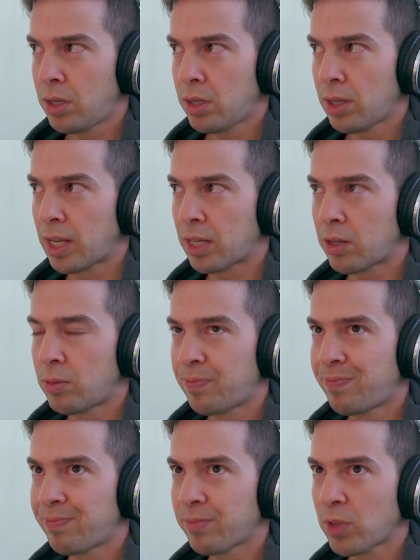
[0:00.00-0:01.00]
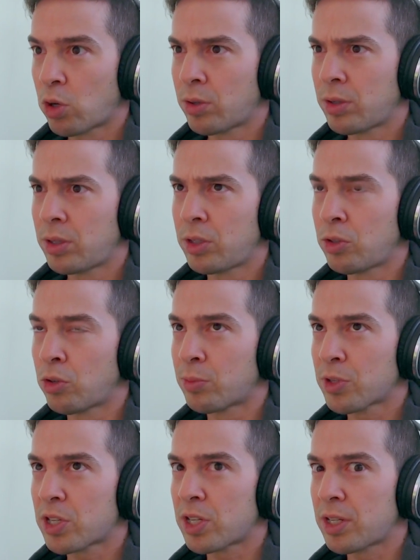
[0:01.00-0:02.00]
like, you
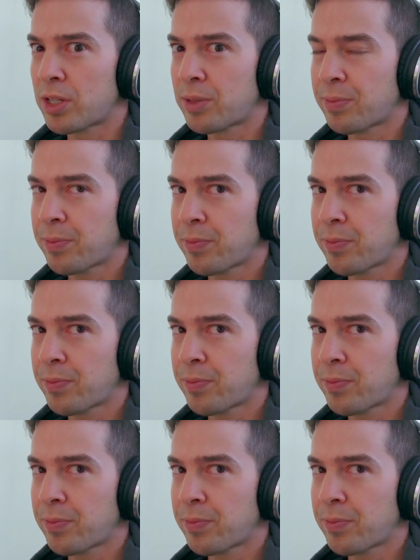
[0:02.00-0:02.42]
almost see